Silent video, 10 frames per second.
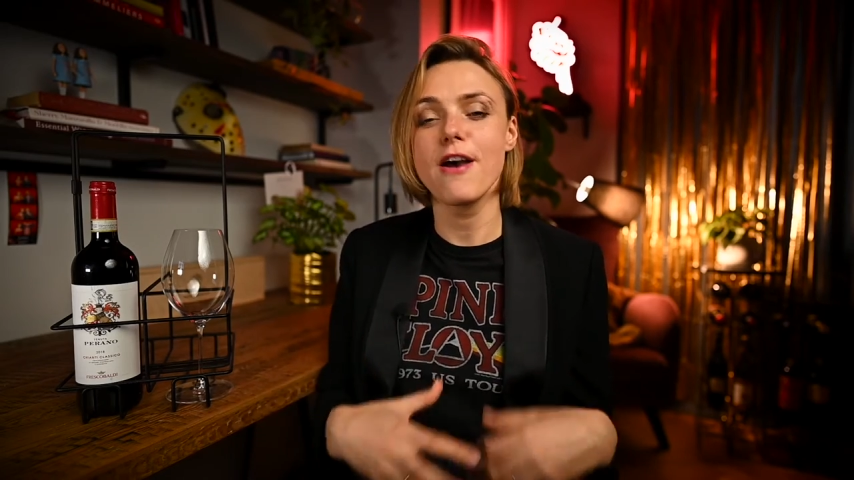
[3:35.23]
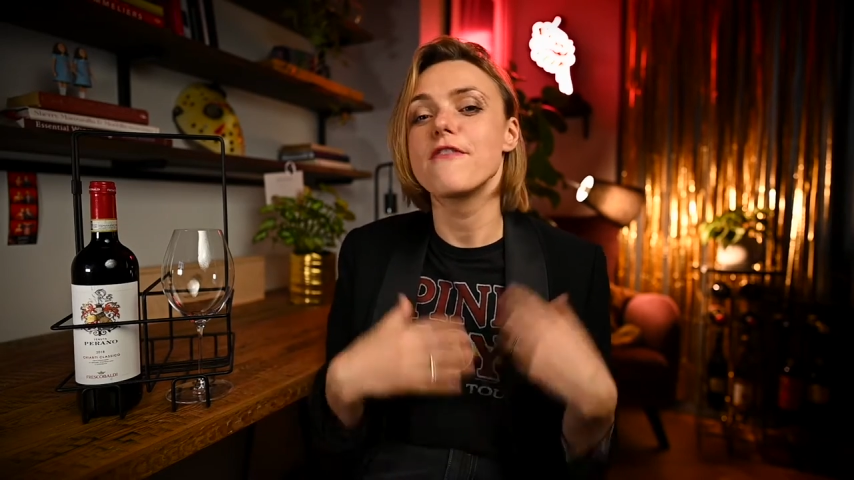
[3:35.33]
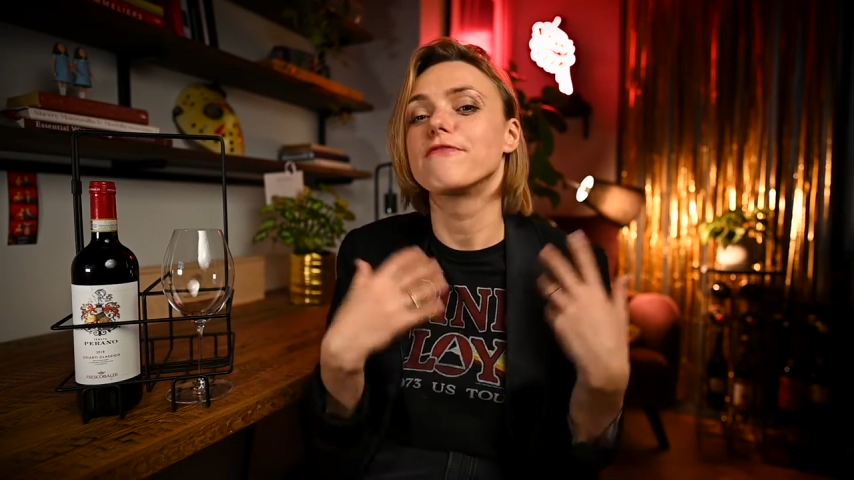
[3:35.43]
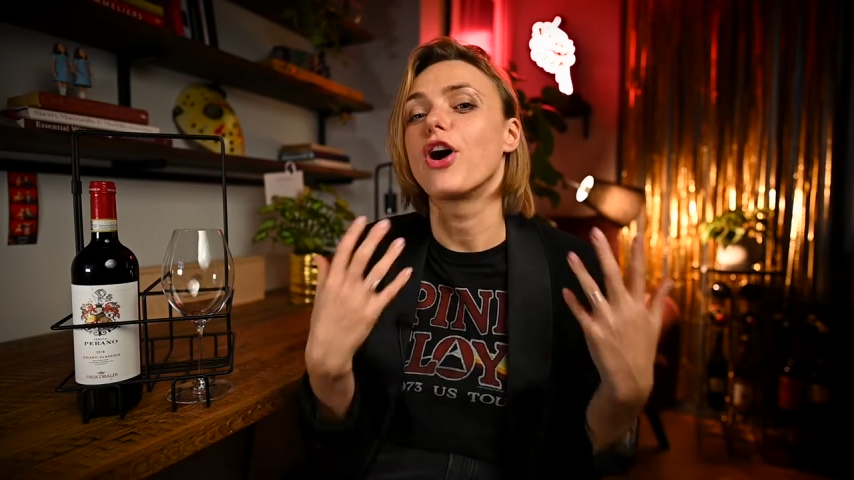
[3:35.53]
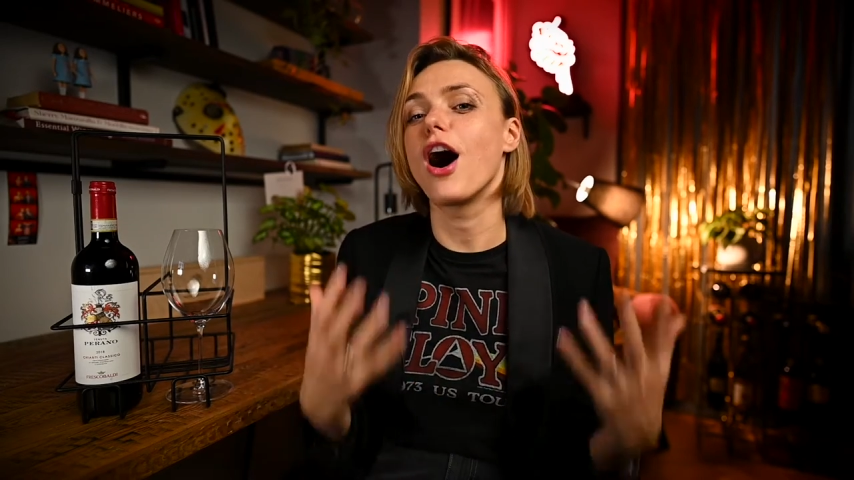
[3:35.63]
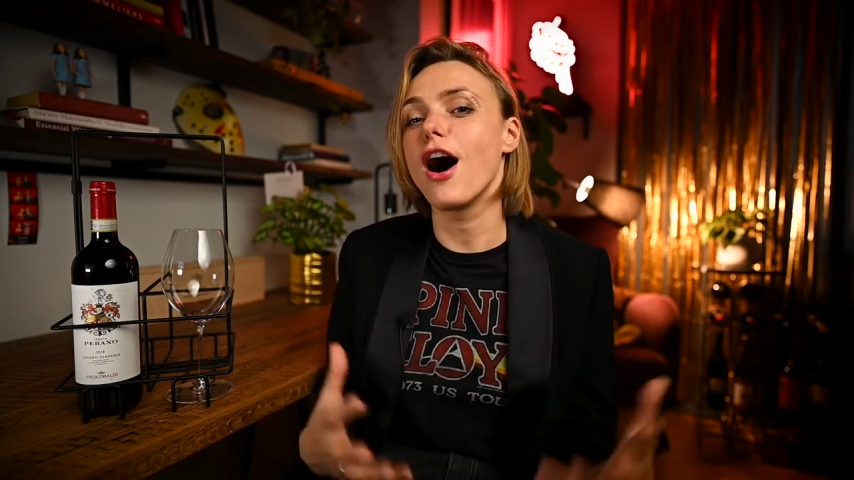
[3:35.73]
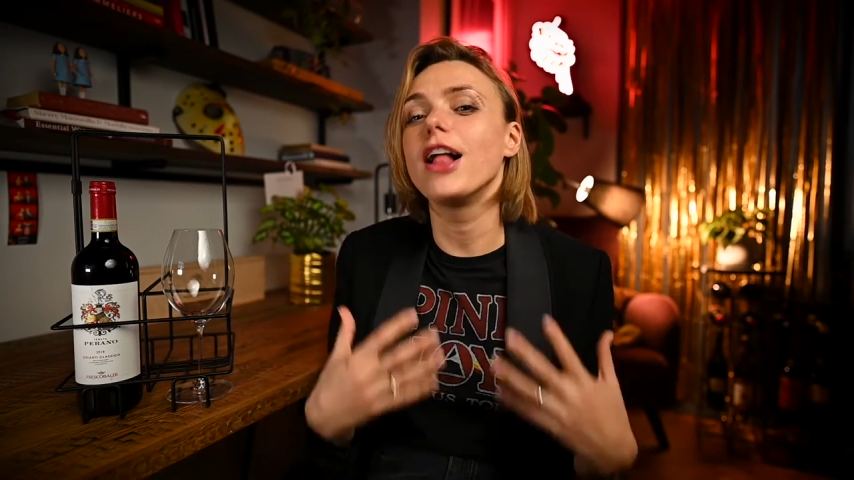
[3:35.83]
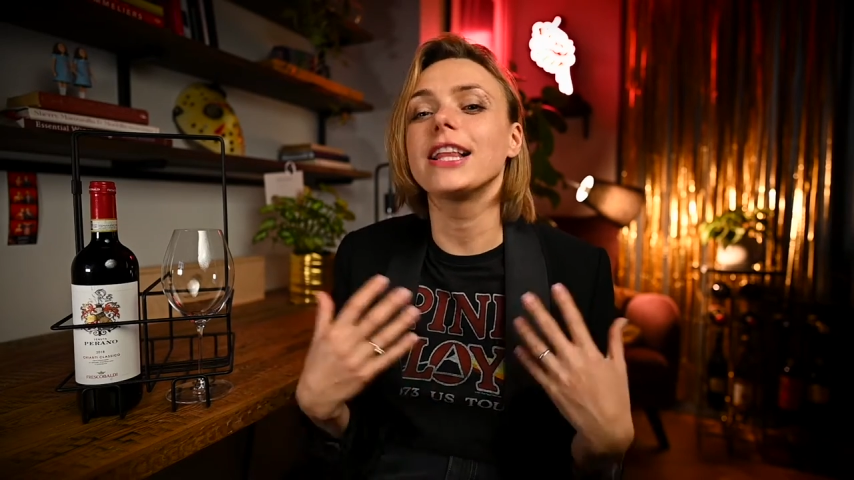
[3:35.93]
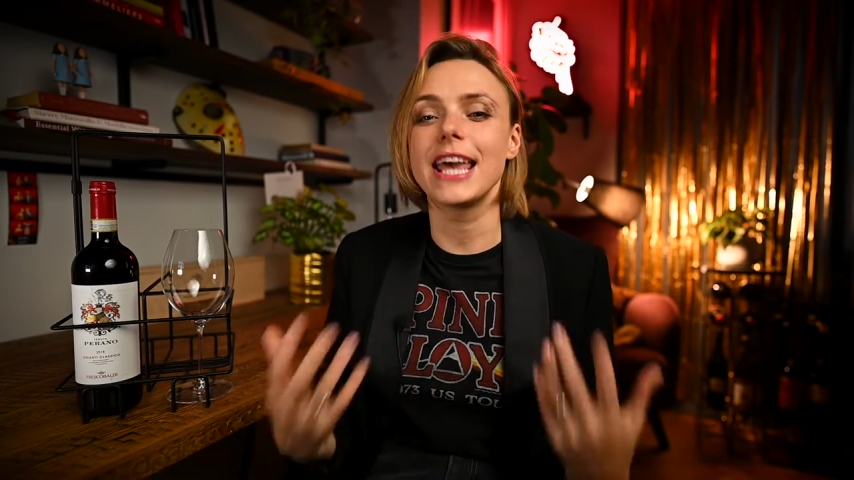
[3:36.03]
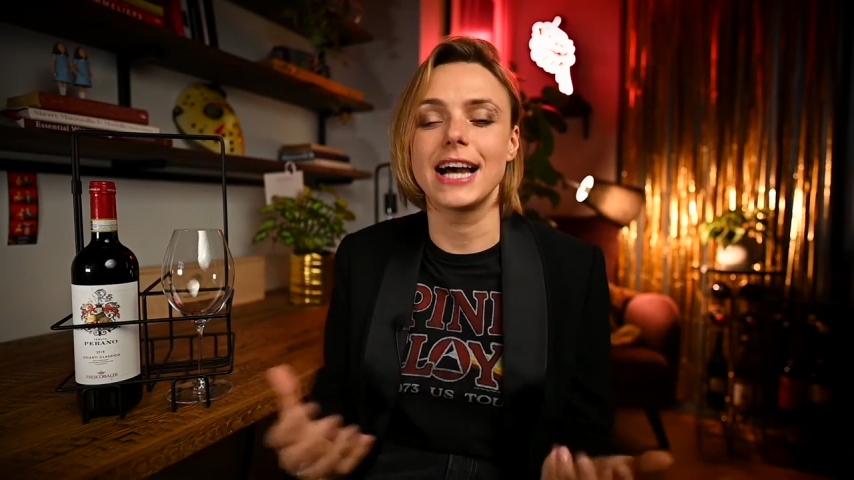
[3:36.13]
for
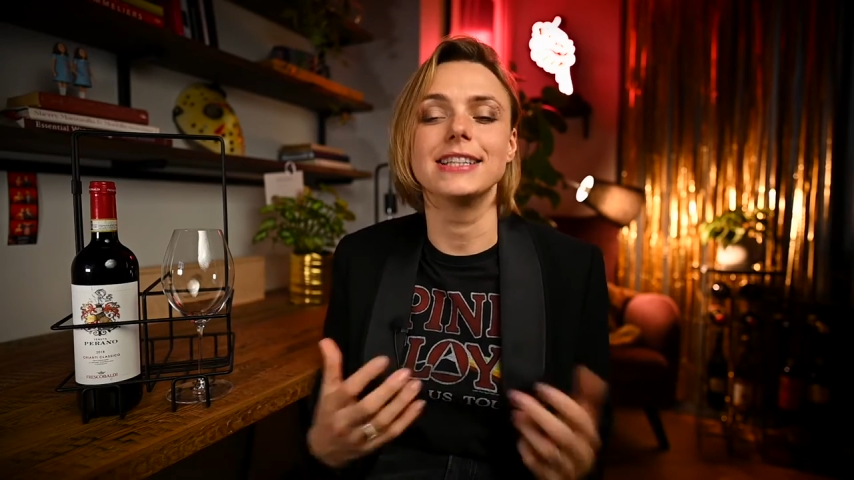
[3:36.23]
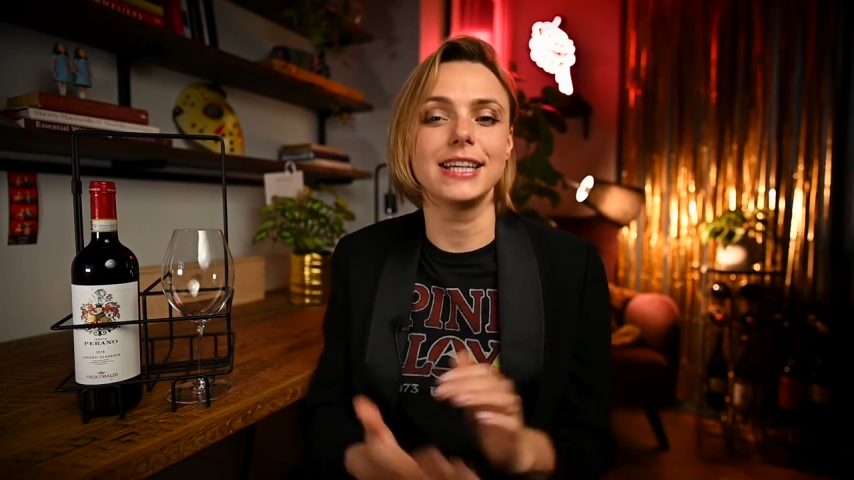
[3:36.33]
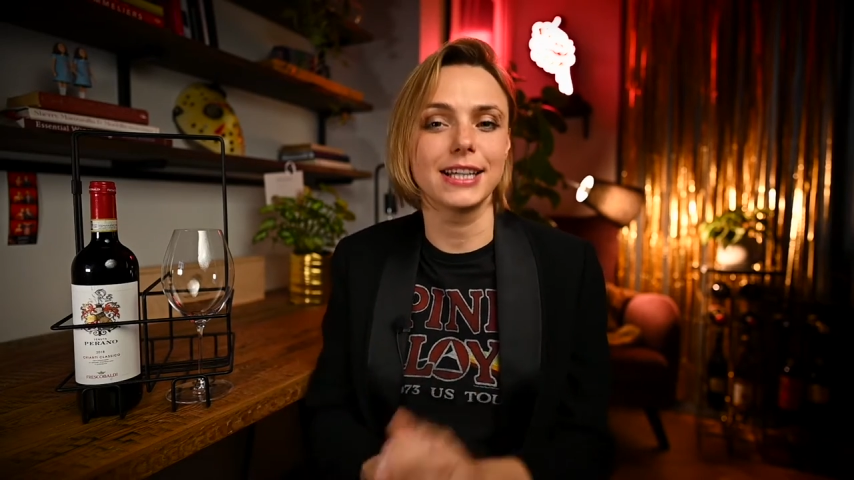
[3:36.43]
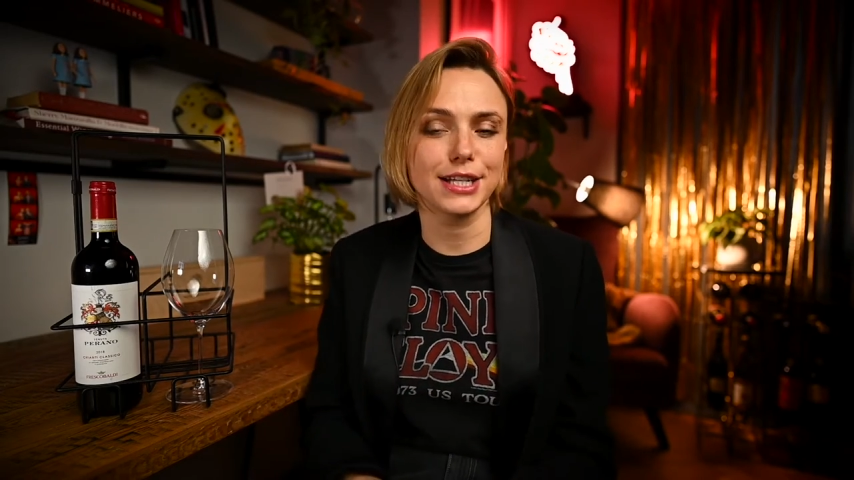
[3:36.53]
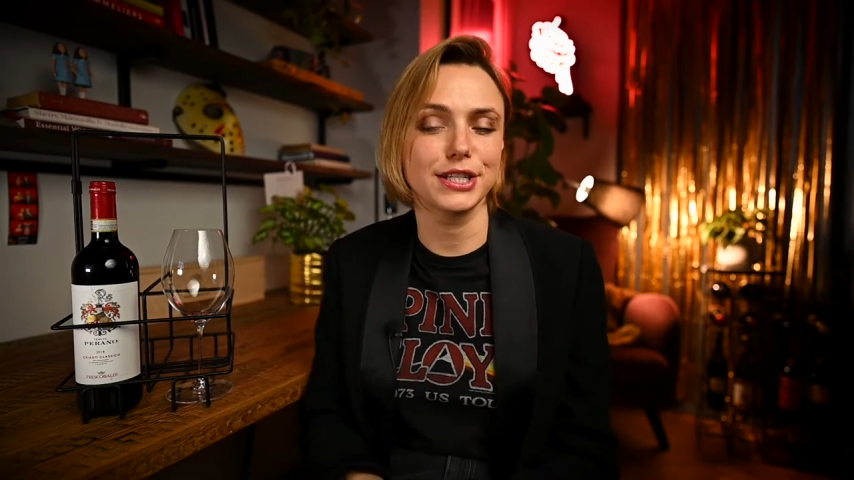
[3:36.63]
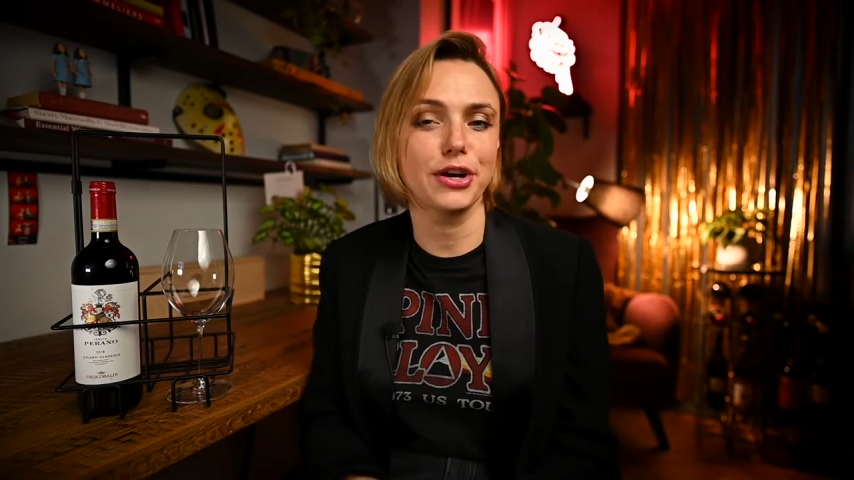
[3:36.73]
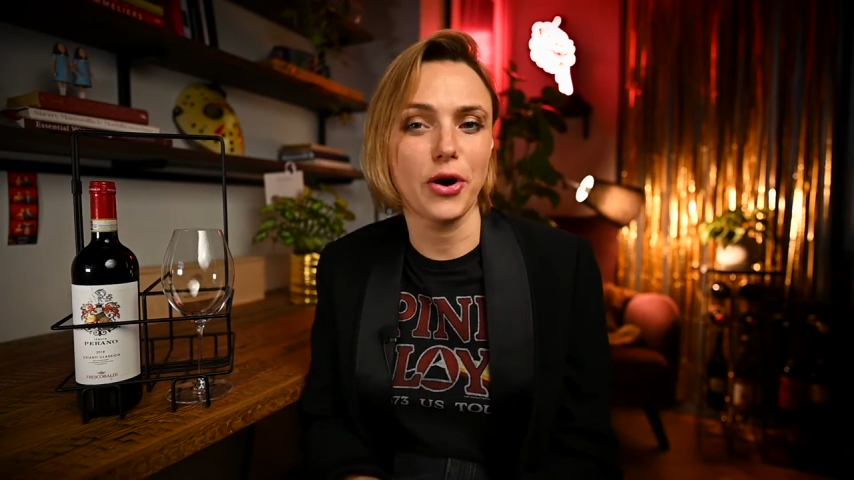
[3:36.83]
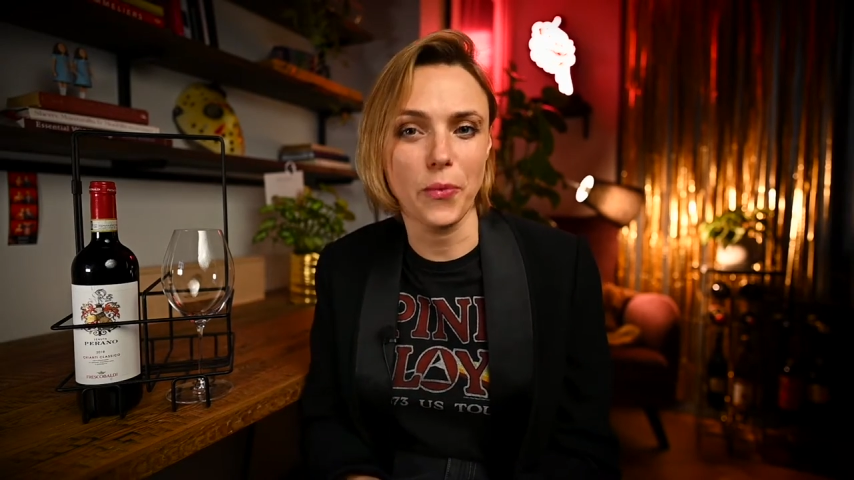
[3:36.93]
all Chianti Classico